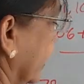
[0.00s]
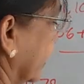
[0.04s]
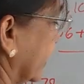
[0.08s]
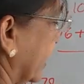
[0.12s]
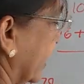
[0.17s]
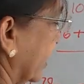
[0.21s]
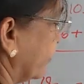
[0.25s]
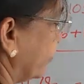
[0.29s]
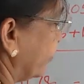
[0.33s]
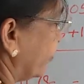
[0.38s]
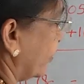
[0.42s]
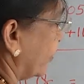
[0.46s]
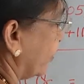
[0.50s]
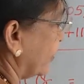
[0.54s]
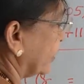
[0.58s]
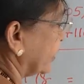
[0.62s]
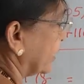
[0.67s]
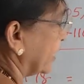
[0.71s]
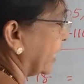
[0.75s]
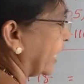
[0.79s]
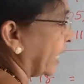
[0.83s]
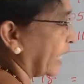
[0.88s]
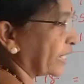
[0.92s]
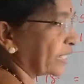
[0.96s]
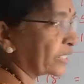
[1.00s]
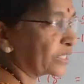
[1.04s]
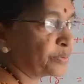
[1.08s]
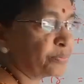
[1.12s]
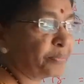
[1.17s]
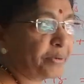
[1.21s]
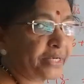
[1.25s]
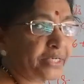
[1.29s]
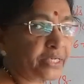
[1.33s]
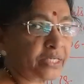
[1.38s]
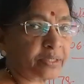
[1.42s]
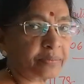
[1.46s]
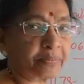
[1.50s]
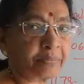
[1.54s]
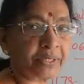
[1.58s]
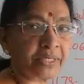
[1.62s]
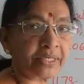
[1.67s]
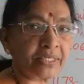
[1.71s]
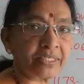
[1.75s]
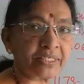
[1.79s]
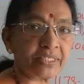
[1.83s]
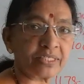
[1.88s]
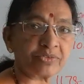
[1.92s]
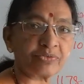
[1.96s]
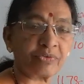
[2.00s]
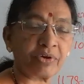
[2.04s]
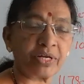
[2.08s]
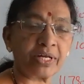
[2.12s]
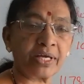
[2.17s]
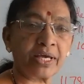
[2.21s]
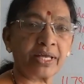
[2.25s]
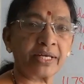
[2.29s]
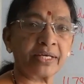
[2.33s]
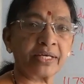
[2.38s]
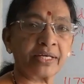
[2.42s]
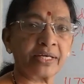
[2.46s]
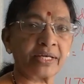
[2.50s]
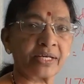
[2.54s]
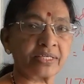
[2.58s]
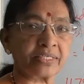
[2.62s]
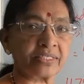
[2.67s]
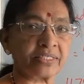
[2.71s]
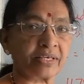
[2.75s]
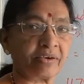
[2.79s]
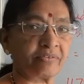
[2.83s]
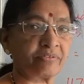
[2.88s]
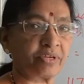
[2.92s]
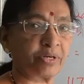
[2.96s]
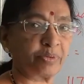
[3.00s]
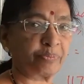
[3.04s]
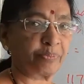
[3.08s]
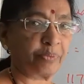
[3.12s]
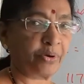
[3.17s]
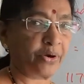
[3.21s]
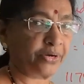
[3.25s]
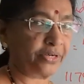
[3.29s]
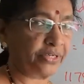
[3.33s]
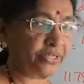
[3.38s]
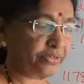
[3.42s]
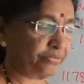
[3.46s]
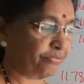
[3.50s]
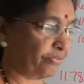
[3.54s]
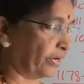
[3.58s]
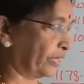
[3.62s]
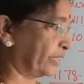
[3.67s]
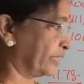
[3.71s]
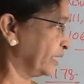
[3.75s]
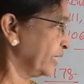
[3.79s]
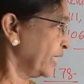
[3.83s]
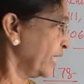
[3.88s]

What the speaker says: Therefore, the arithmetic mean is 107.1.